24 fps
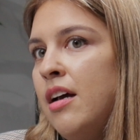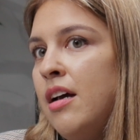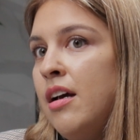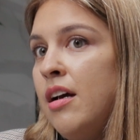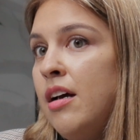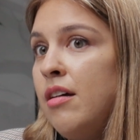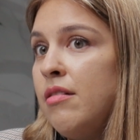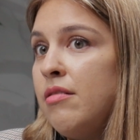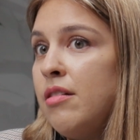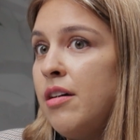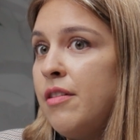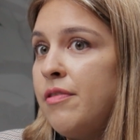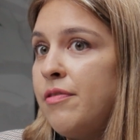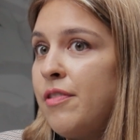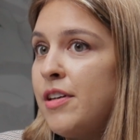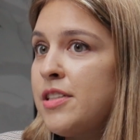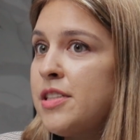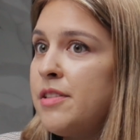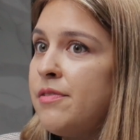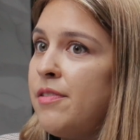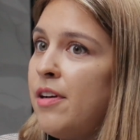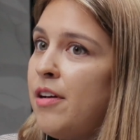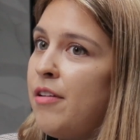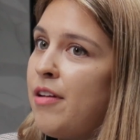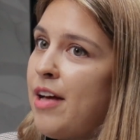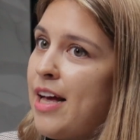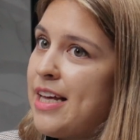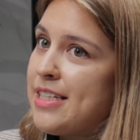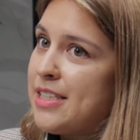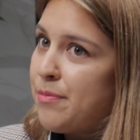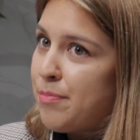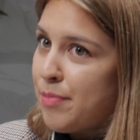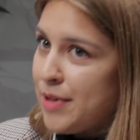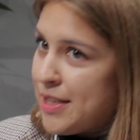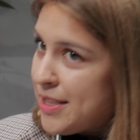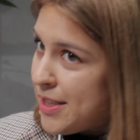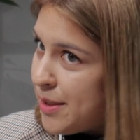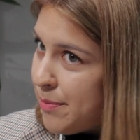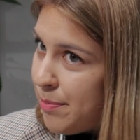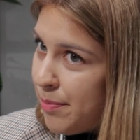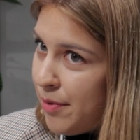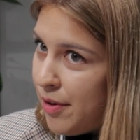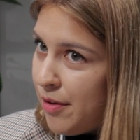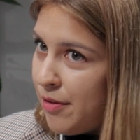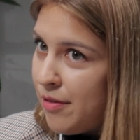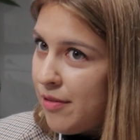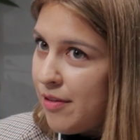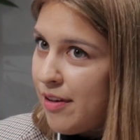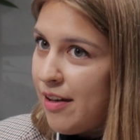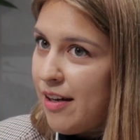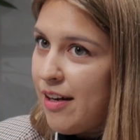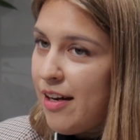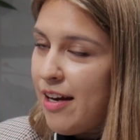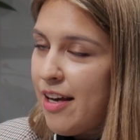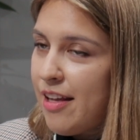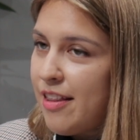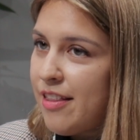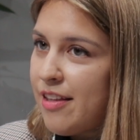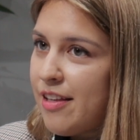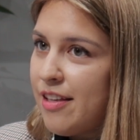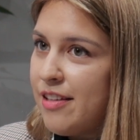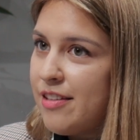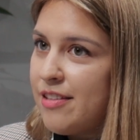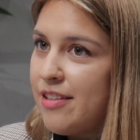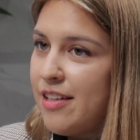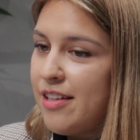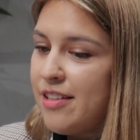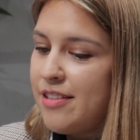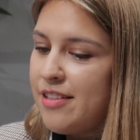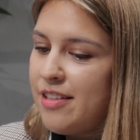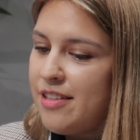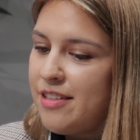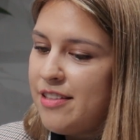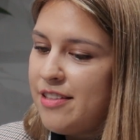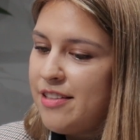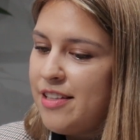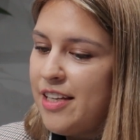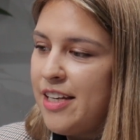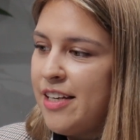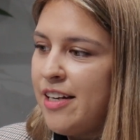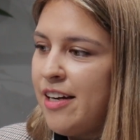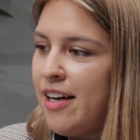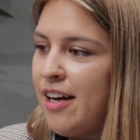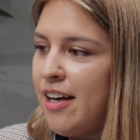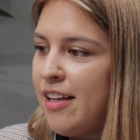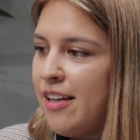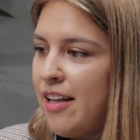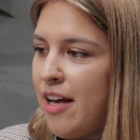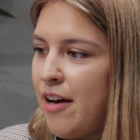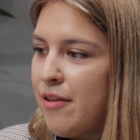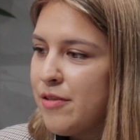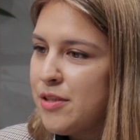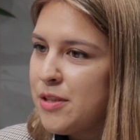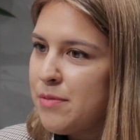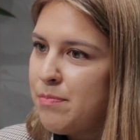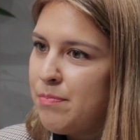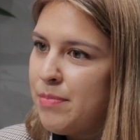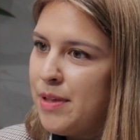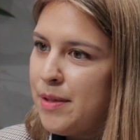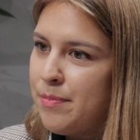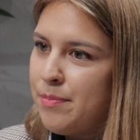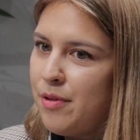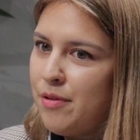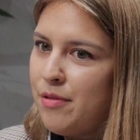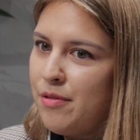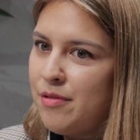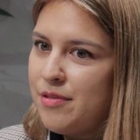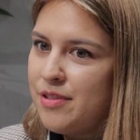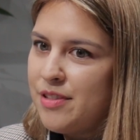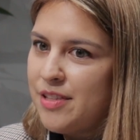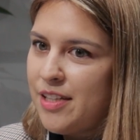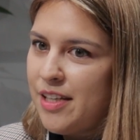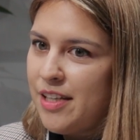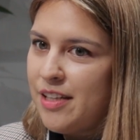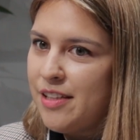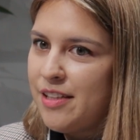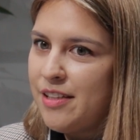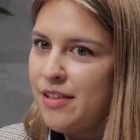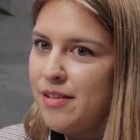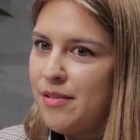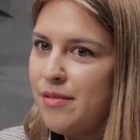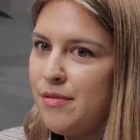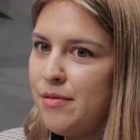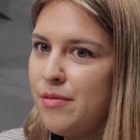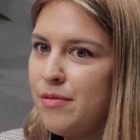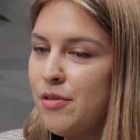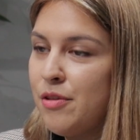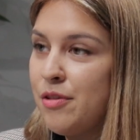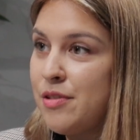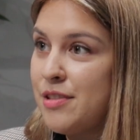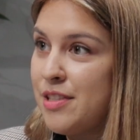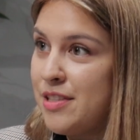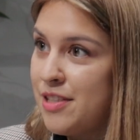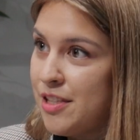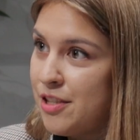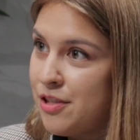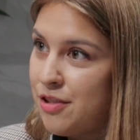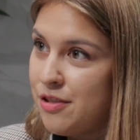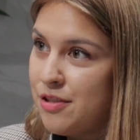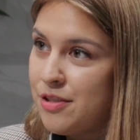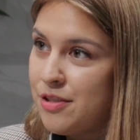Well, first of all, as a principle, I think that data allows people to take good decisions